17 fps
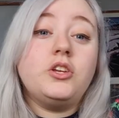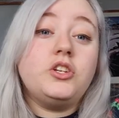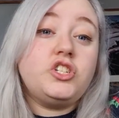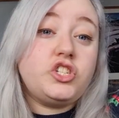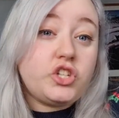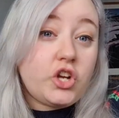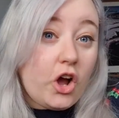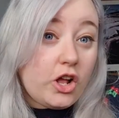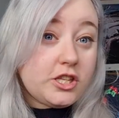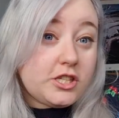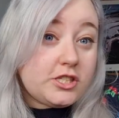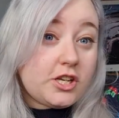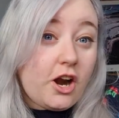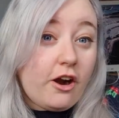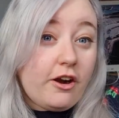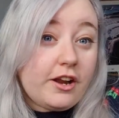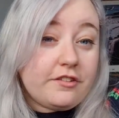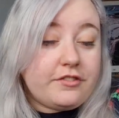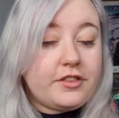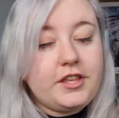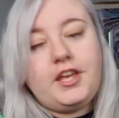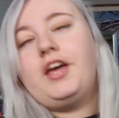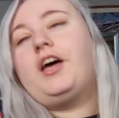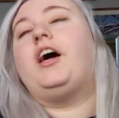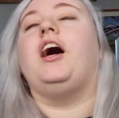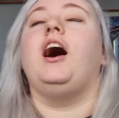Short story of the
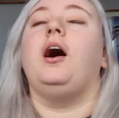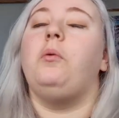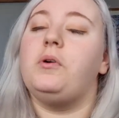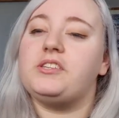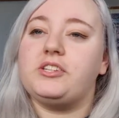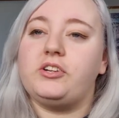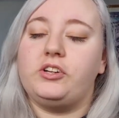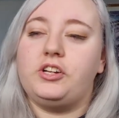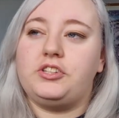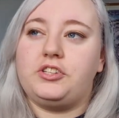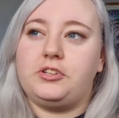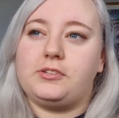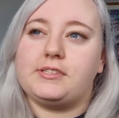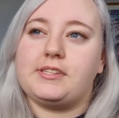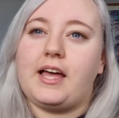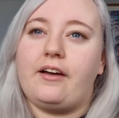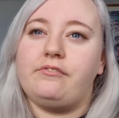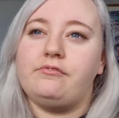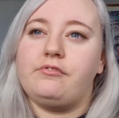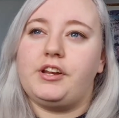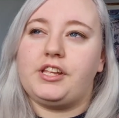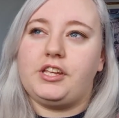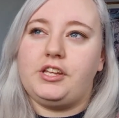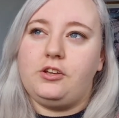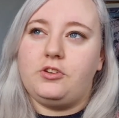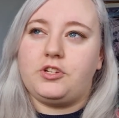year. I wasn't going to do because I haven't read
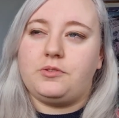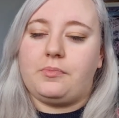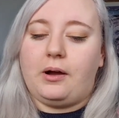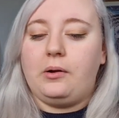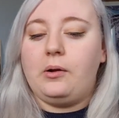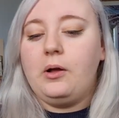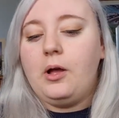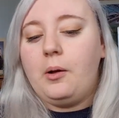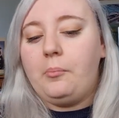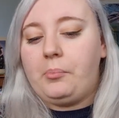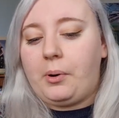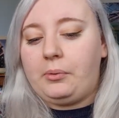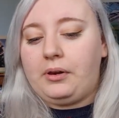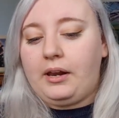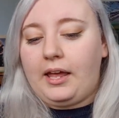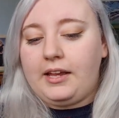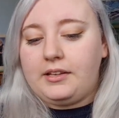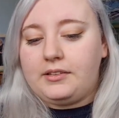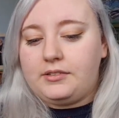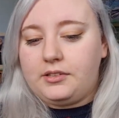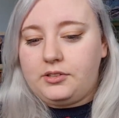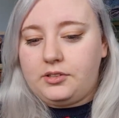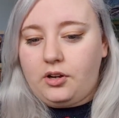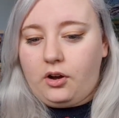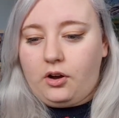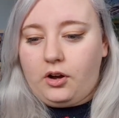a huge amount, but I would like to
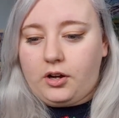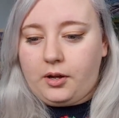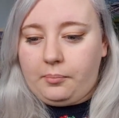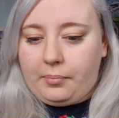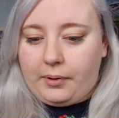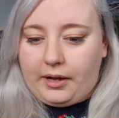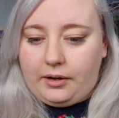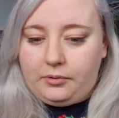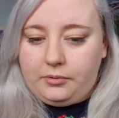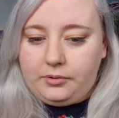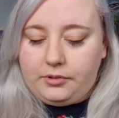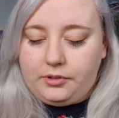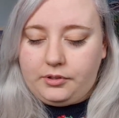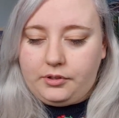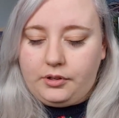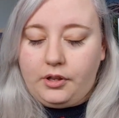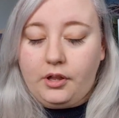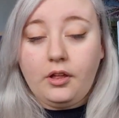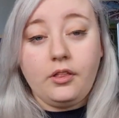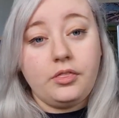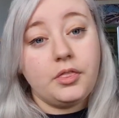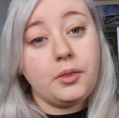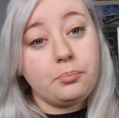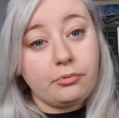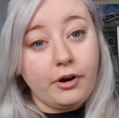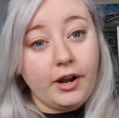talk about
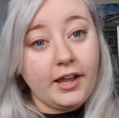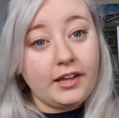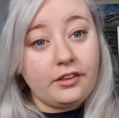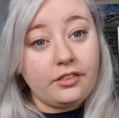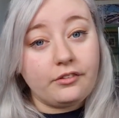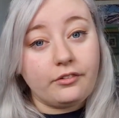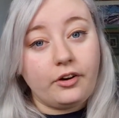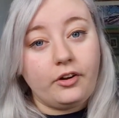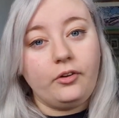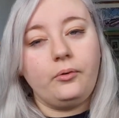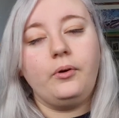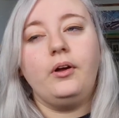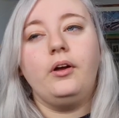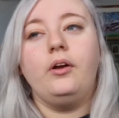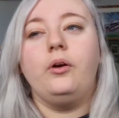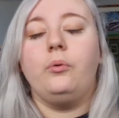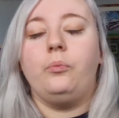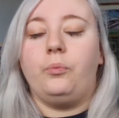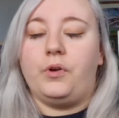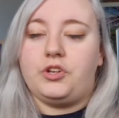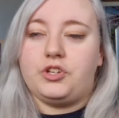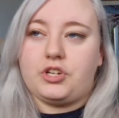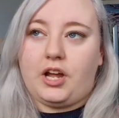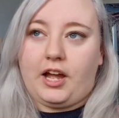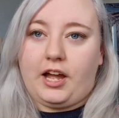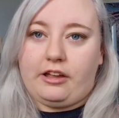The Breakthrough, which
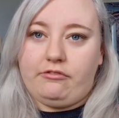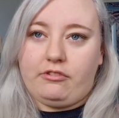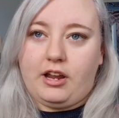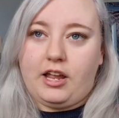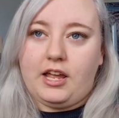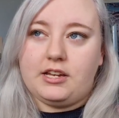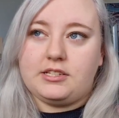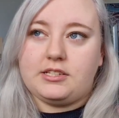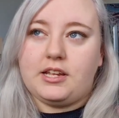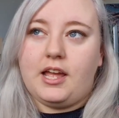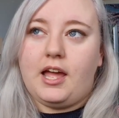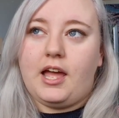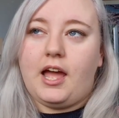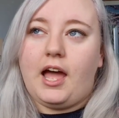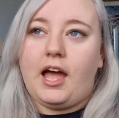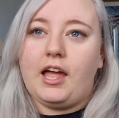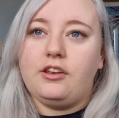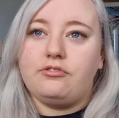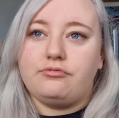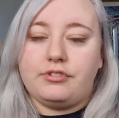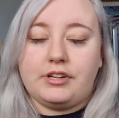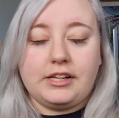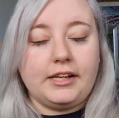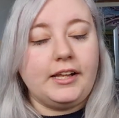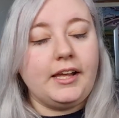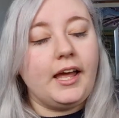I read and
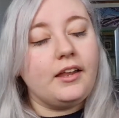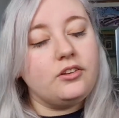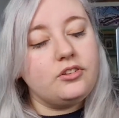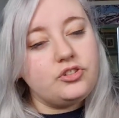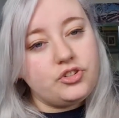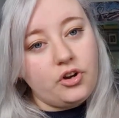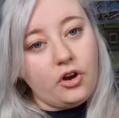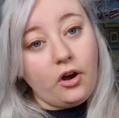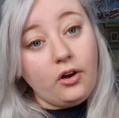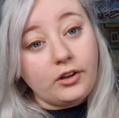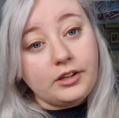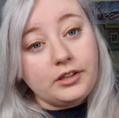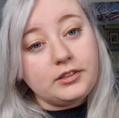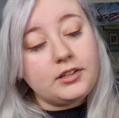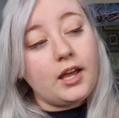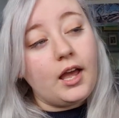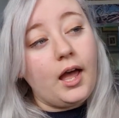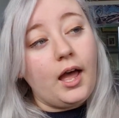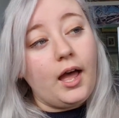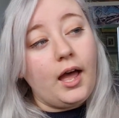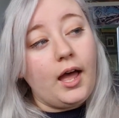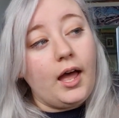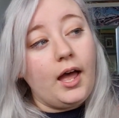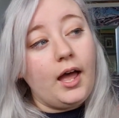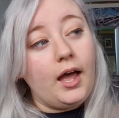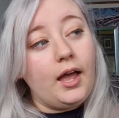really enjoyed.
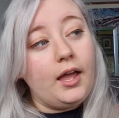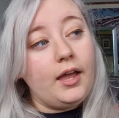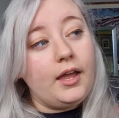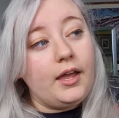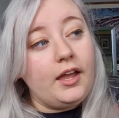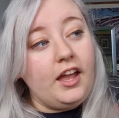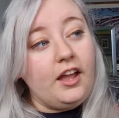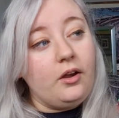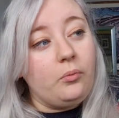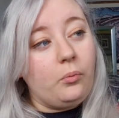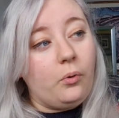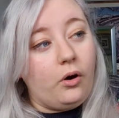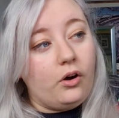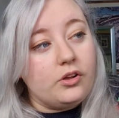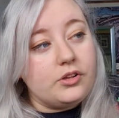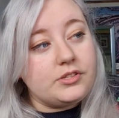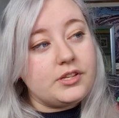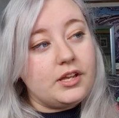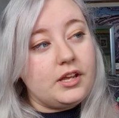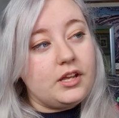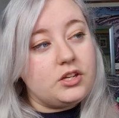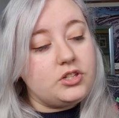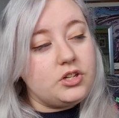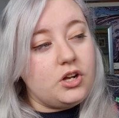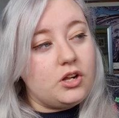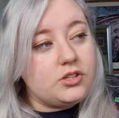Uh, it was a
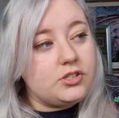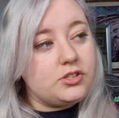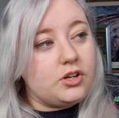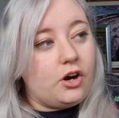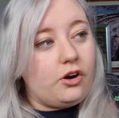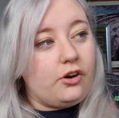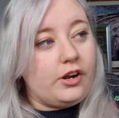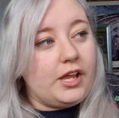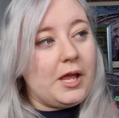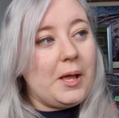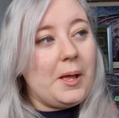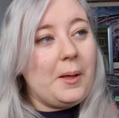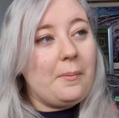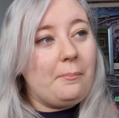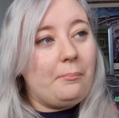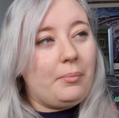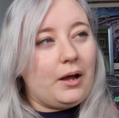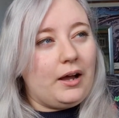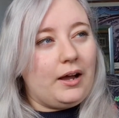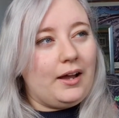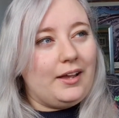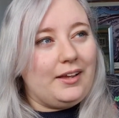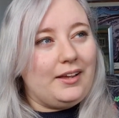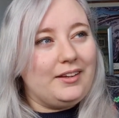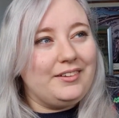short story by